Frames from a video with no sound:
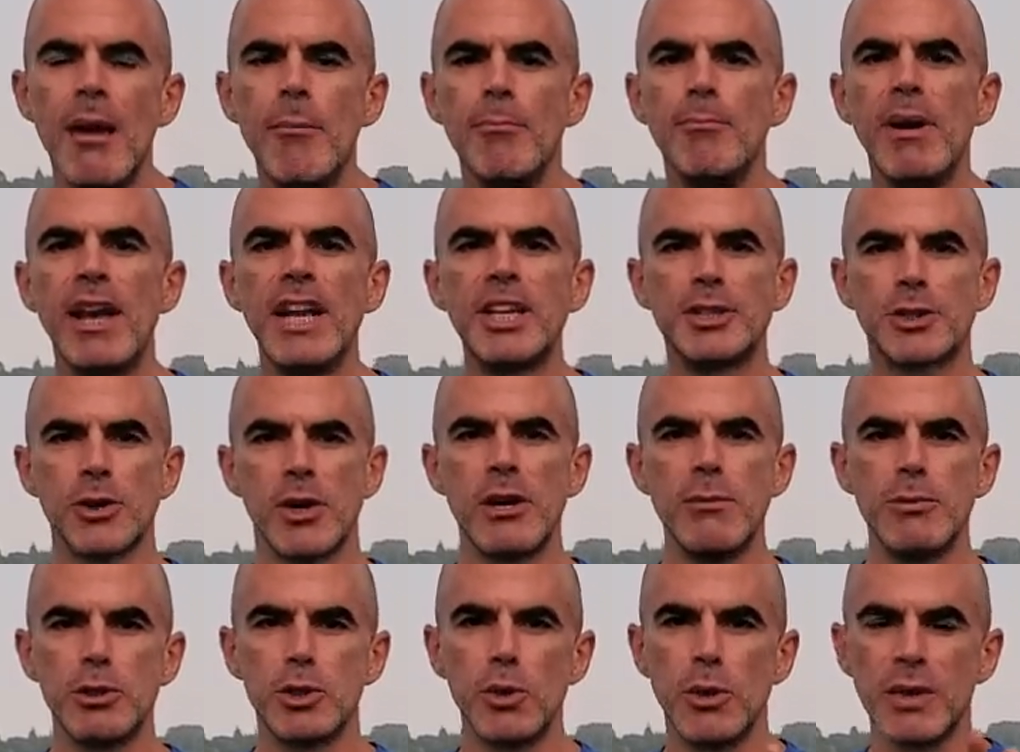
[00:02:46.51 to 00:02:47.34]
made sure he
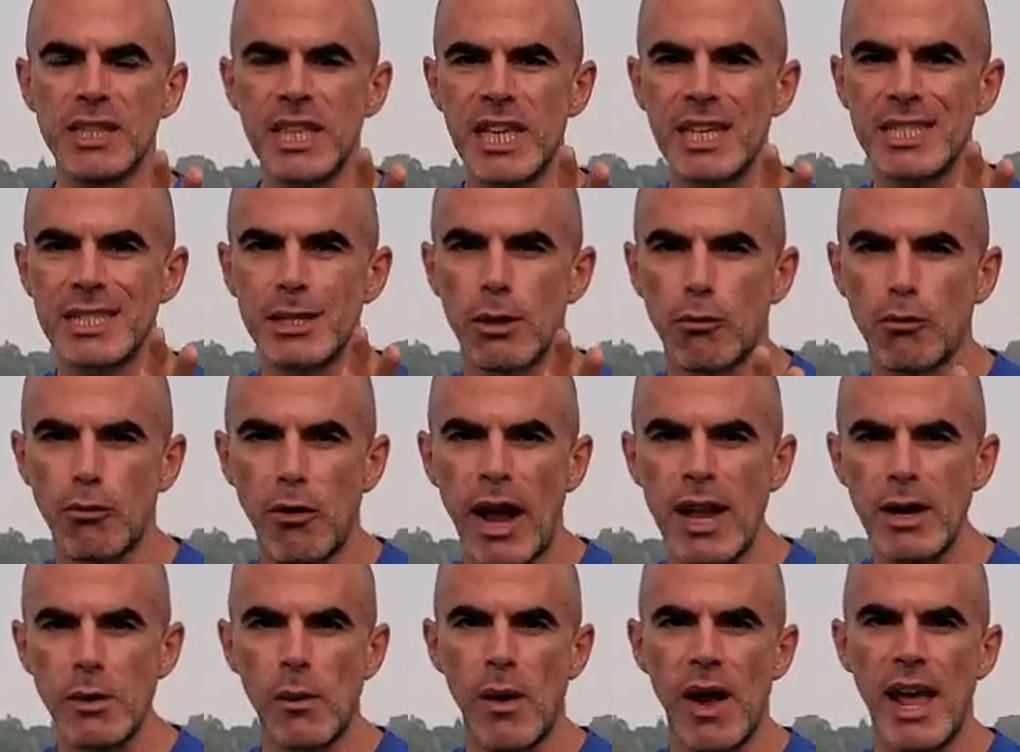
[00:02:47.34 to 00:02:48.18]
was doing things the
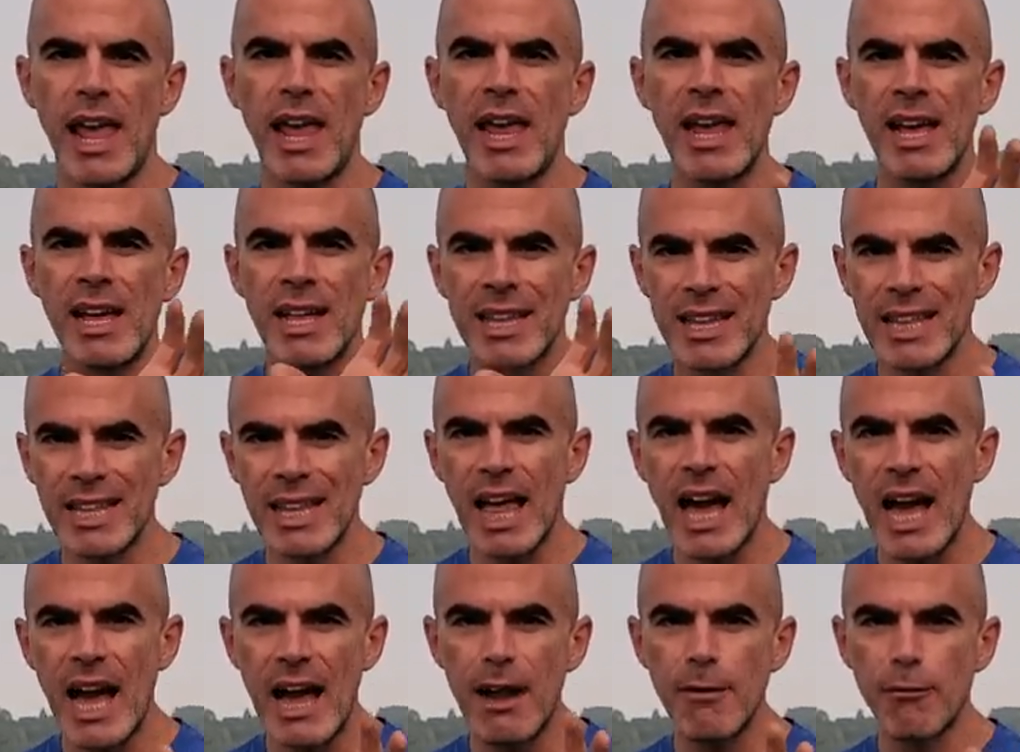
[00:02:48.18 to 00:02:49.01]
right way,
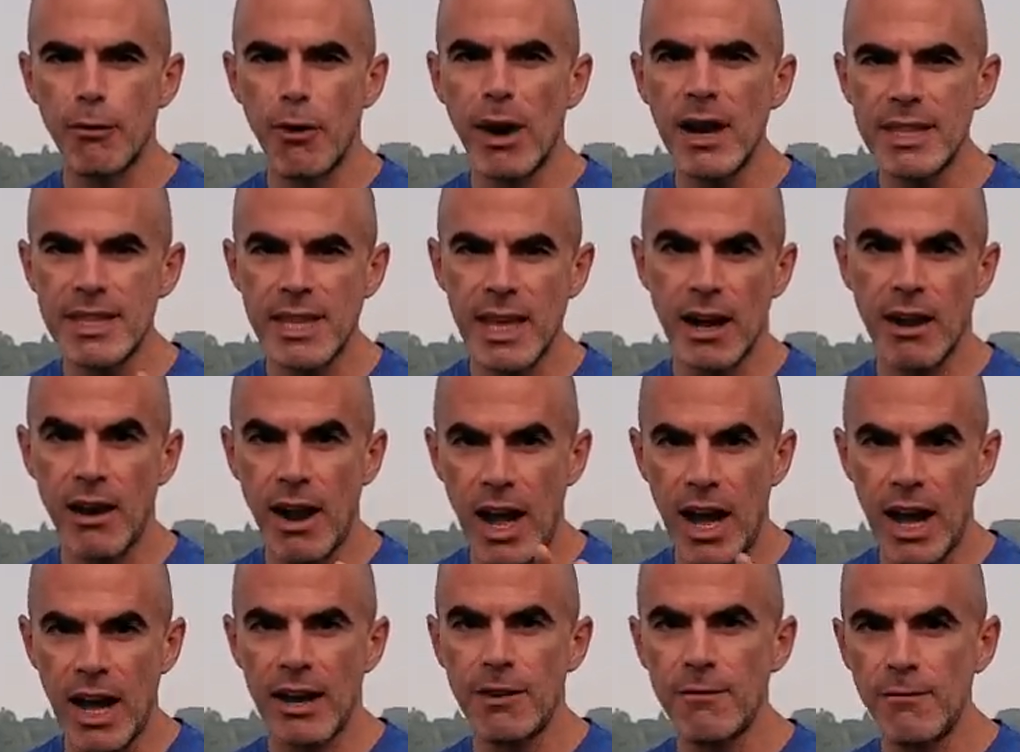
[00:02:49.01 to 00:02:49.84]
live right there
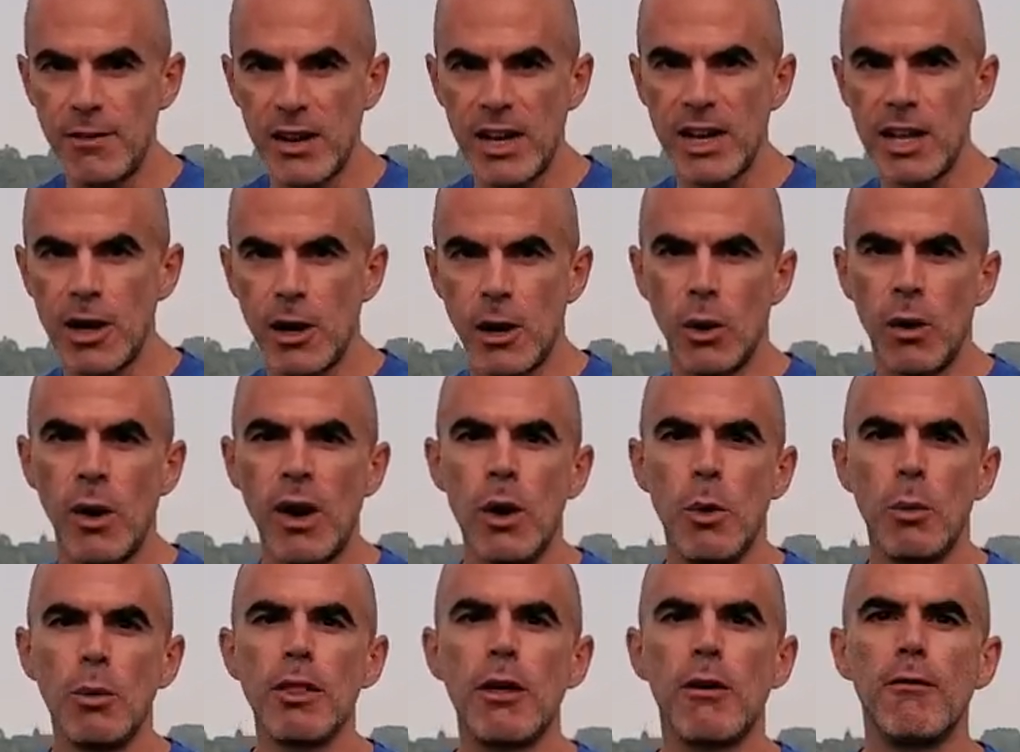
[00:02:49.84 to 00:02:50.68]
on video
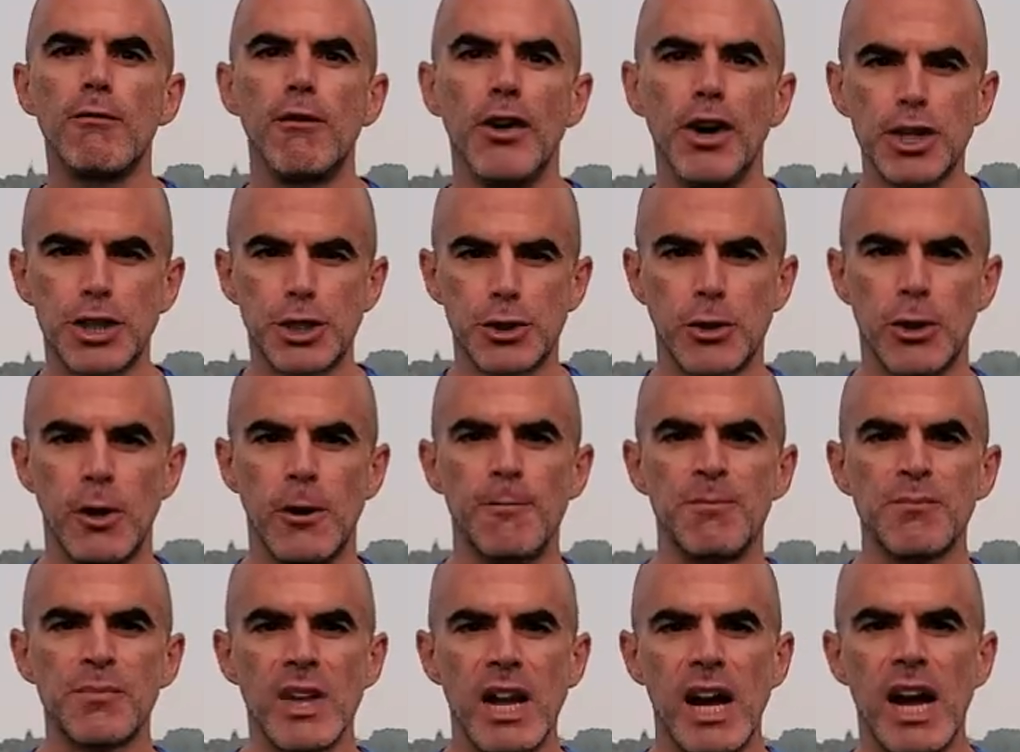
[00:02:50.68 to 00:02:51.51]
with a
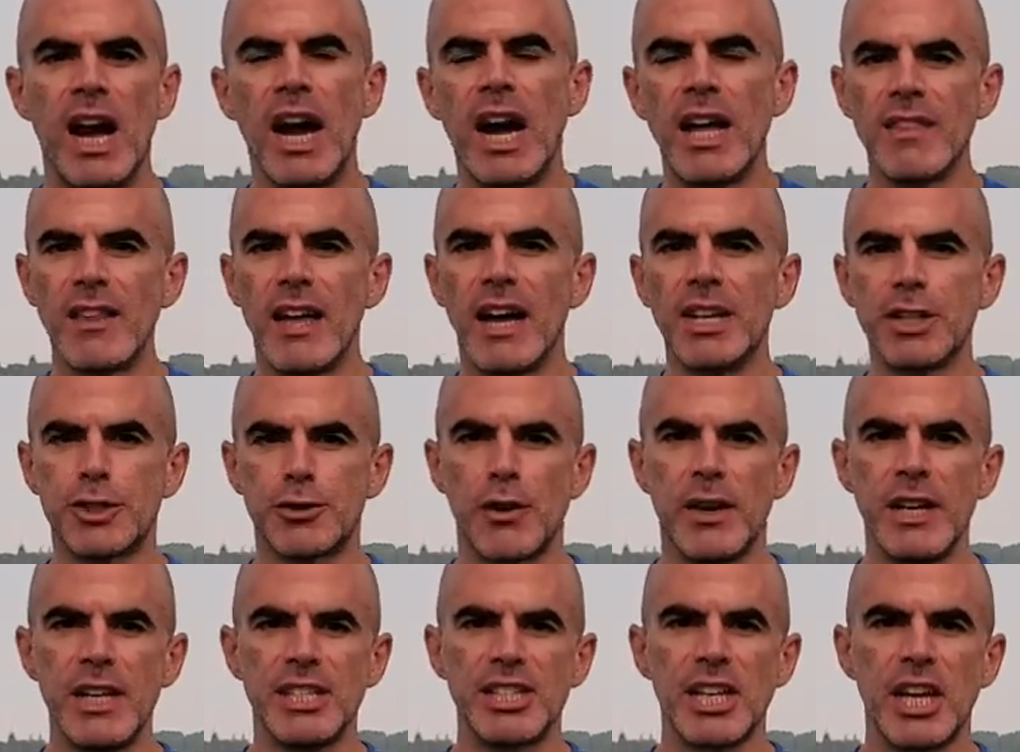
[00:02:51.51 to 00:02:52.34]
virtual online
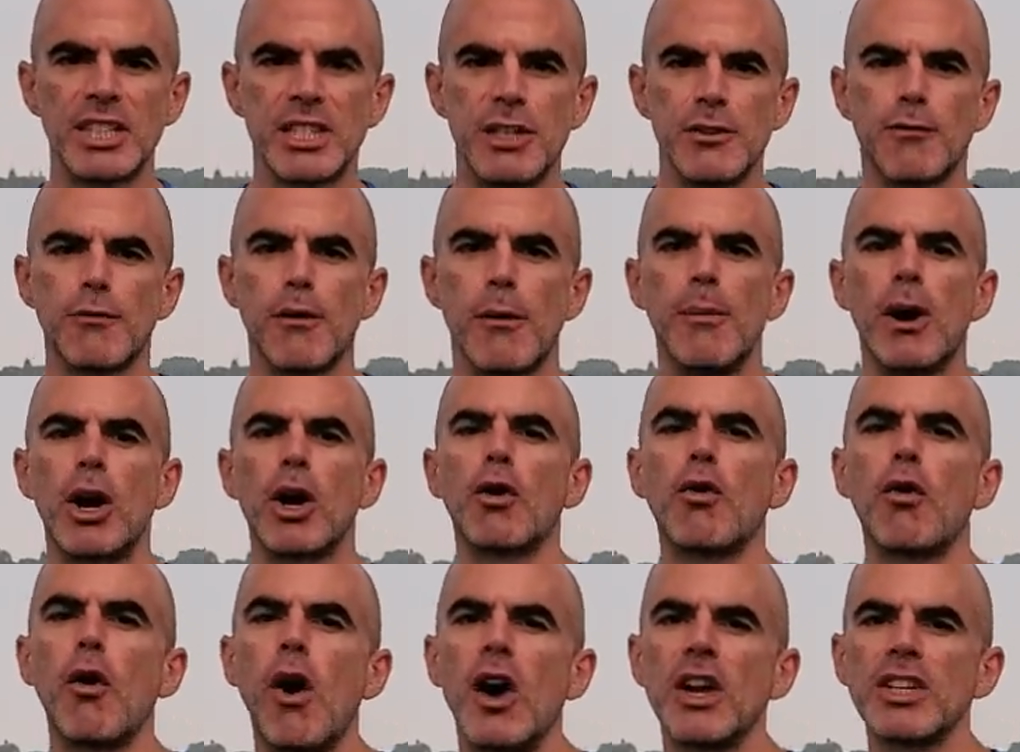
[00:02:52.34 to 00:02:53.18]
training session from
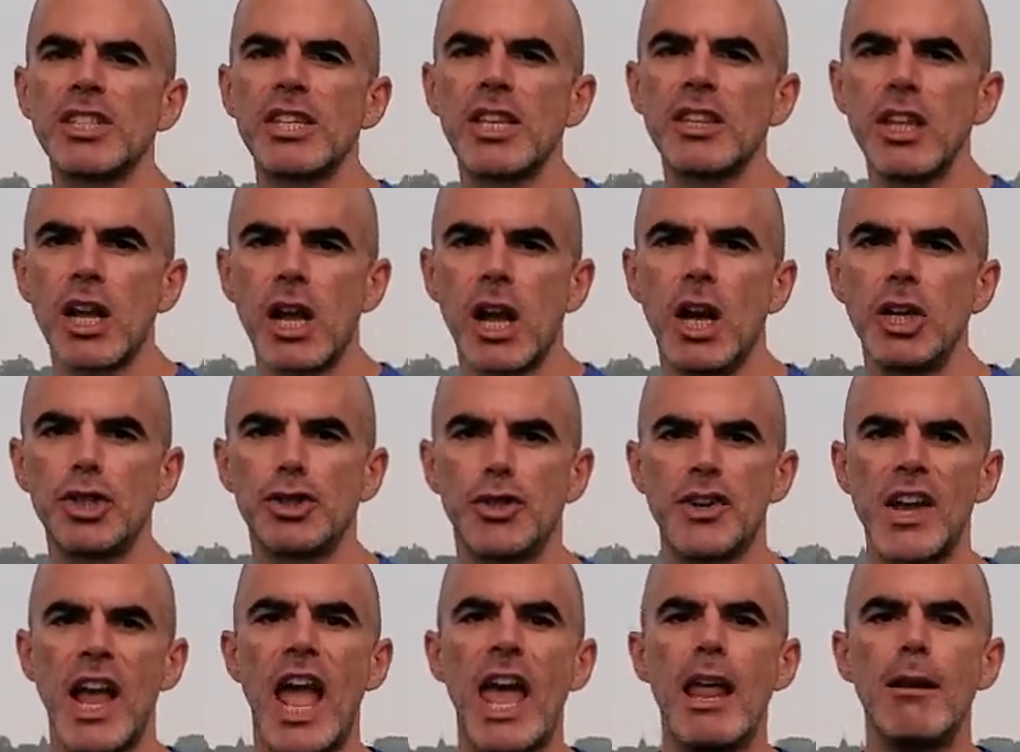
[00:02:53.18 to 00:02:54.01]
across the
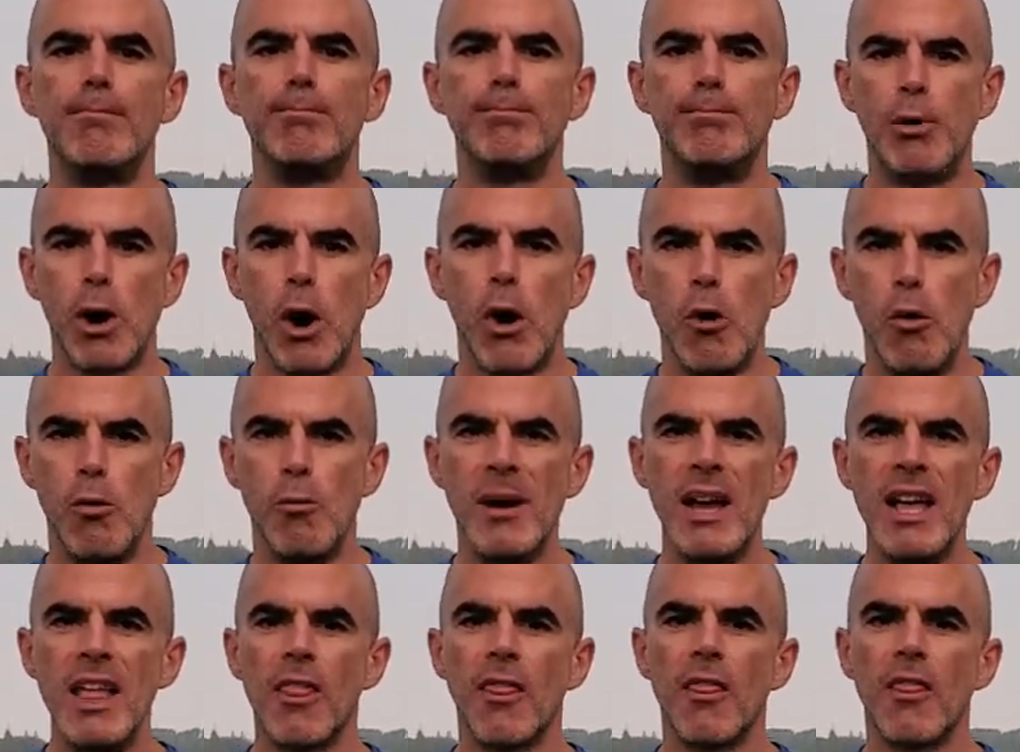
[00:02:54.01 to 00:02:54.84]
country, and boom,
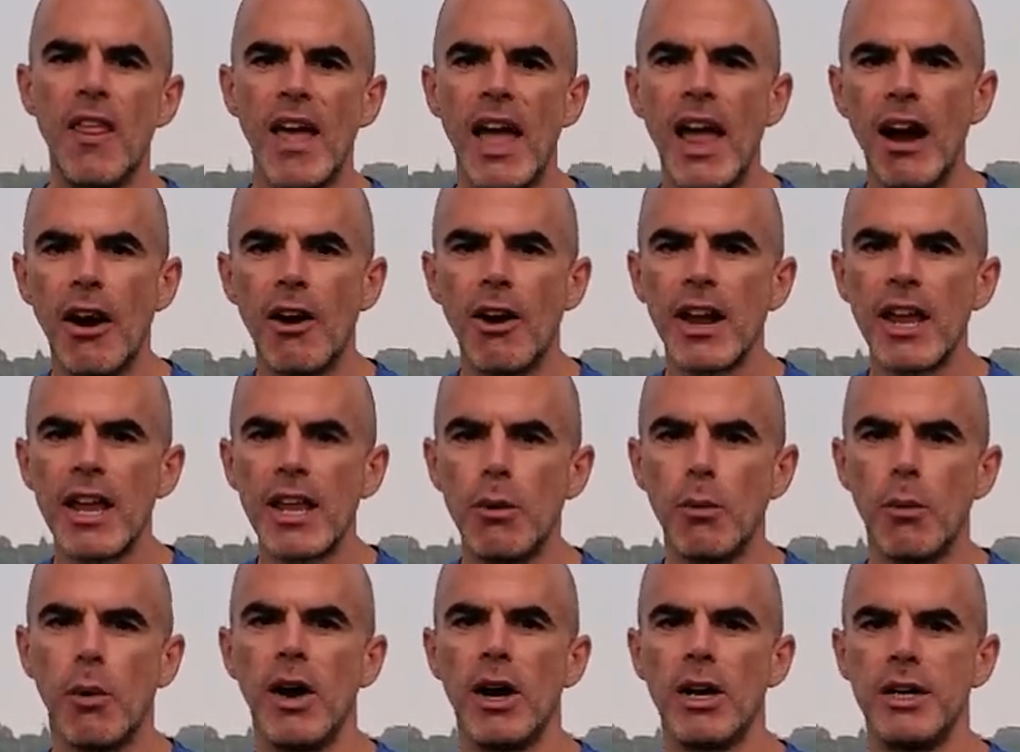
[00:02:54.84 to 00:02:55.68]
there
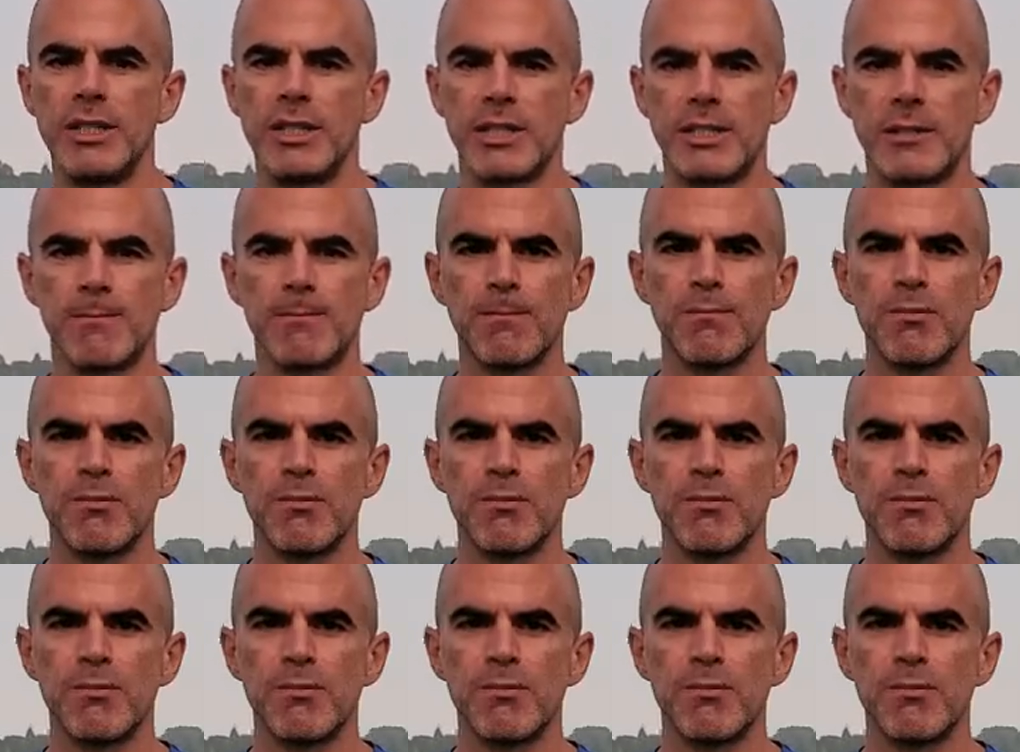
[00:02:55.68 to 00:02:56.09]
it was.